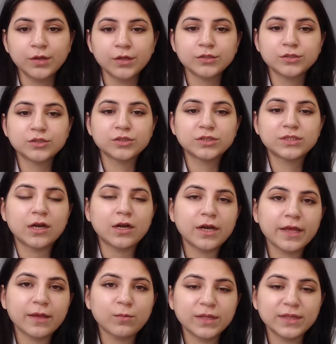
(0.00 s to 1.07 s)
So
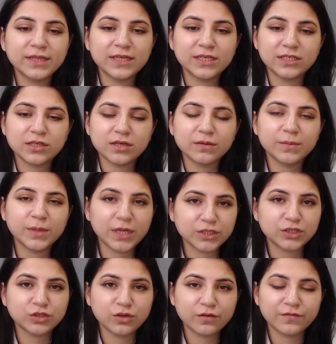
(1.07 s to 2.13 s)
starting with the
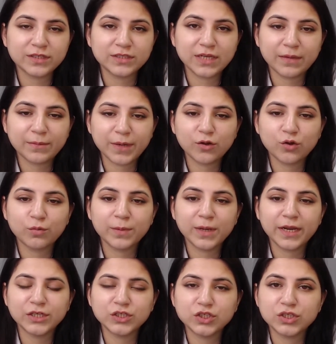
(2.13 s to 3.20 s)
determination of
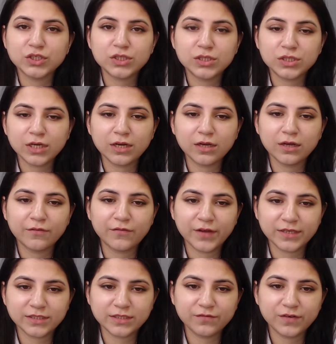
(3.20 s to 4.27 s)
antimicrobial agent
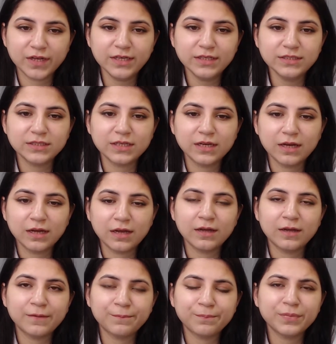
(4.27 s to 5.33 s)
effectiveness,
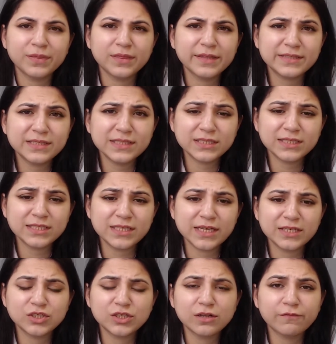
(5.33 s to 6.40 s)
this is
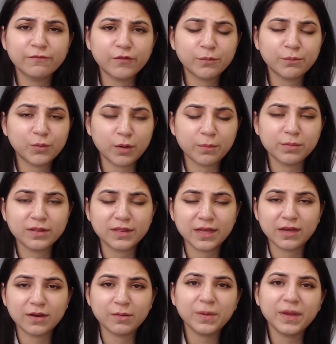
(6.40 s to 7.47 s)
essential for proper
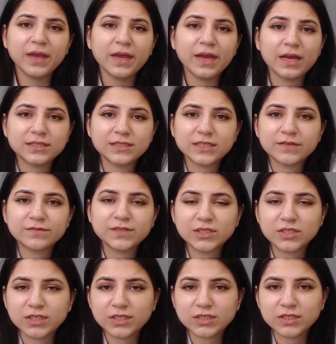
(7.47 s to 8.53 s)
therapy. As I've
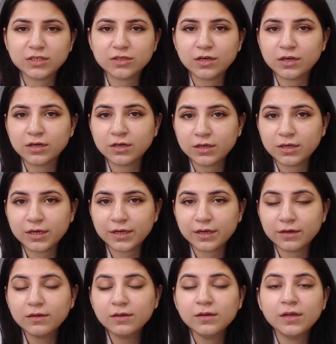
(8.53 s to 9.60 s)
suggested
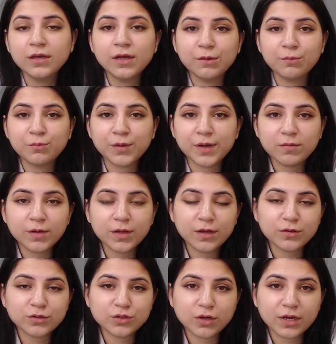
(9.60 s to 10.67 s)
earlier, whenever
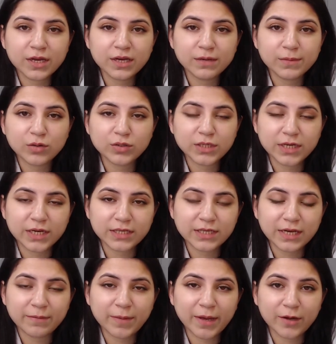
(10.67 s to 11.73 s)
you're talking about an
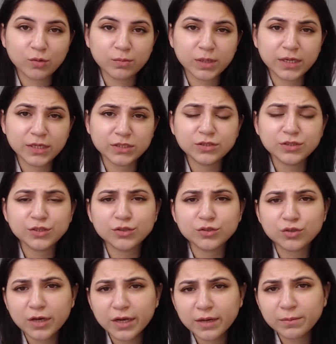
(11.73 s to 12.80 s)
antimicrobial agent, you're
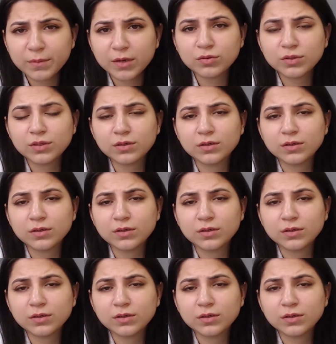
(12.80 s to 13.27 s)
talking about